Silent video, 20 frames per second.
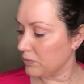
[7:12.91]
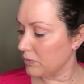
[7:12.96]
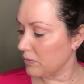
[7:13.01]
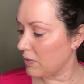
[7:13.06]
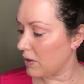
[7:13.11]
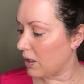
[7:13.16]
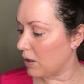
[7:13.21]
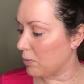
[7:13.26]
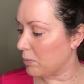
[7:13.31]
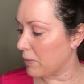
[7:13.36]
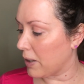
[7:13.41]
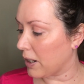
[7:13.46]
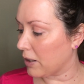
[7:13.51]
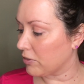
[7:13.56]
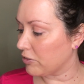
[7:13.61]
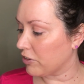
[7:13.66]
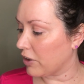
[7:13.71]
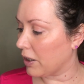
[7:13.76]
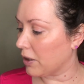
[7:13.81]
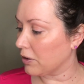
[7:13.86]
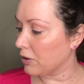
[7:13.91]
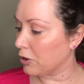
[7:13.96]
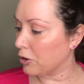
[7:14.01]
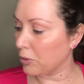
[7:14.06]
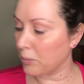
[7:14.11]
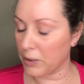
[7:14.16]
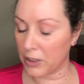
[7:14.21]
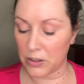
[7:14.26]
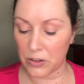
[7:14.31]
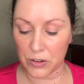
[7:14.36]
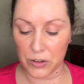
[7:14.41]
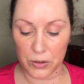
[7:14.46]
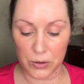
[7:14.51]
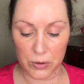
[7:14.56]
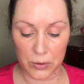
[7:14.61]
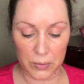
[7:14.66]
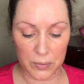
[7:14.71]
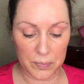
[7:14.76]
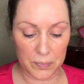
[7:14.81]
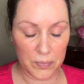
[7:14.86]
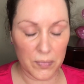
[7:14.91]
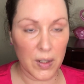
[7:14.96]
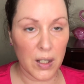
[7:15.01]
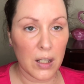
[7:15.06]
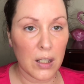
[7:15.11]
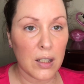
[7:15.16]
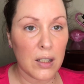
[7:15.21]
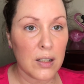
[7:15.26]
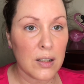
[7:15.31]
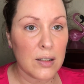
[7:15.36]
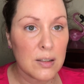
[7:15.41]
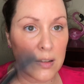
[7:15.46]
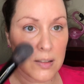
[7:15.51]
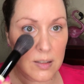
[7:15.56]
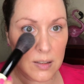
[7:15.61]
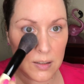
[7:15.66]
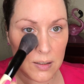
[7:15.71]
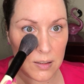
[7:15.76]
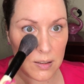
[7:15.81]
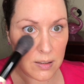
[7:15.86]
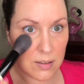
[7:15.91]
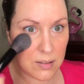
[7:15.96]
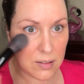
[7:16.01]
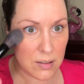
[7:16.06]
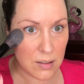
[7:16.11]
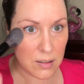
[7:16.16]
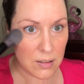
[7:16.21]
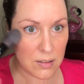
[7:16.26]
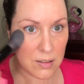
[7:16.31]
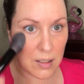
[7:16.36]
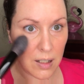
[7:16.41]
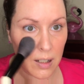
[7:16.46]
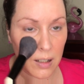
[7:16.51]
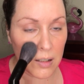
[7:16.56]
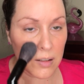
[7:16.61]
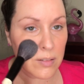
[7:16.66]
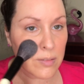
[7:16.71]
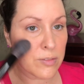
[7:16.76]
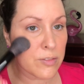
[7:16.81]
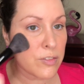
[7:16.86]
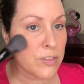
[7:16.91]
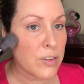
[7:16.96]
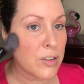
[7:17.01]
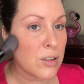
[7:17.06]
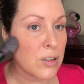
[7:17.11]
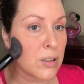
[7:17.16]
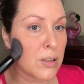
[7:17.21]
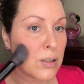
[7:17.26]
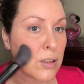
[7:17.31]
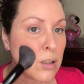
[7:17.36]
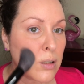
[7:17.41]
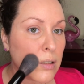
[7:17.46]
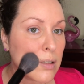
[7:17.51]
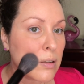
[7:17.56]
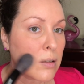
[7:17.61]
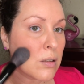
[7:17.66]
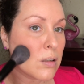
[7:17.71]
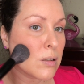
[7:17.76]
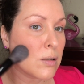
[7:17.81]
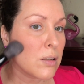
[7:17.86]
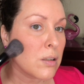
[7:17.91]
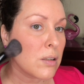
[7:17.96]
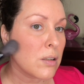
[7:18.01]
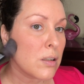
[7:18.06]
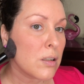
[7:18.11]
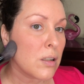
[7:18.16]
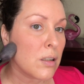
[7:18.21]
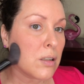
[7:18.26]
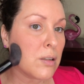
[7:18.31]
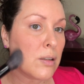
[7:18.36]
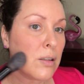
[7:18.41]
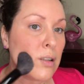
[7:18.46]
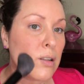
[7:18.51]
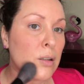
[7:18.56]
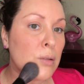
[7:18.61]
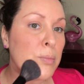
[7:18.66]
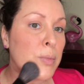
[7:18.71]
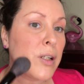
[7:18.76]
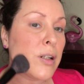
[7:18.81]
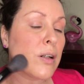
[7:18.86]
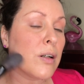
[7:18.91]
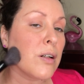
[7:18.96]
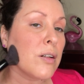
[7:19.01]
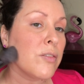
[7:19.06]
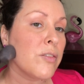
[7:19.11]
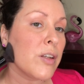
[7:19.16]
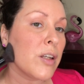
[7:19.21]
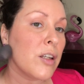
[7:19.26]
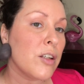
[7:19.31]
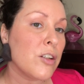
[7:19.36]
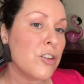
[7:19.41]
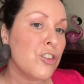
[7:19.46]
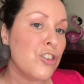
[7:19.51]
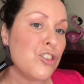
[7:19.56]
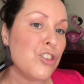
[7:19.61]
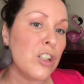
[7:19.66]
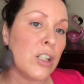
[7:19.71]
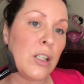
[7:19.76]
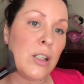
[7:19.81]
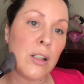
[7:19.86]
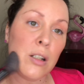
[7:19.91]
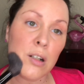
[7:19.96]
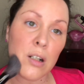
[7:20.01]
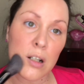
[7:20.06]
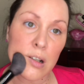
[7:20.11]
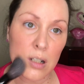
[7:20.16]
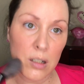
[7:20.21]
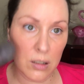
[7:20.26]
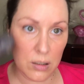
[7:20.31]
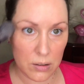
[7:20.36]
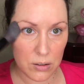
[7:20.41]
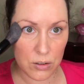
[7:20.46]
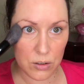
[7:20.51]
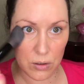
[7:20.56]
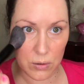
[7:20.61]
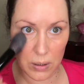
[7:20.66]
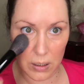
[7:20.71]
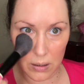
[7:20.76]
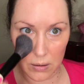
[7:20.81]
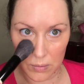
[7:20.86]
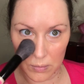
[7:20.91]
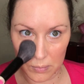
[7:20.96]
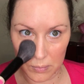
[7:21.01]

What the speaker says: And help mattify it a little bit too, since this does have a little bit of a sheen to it.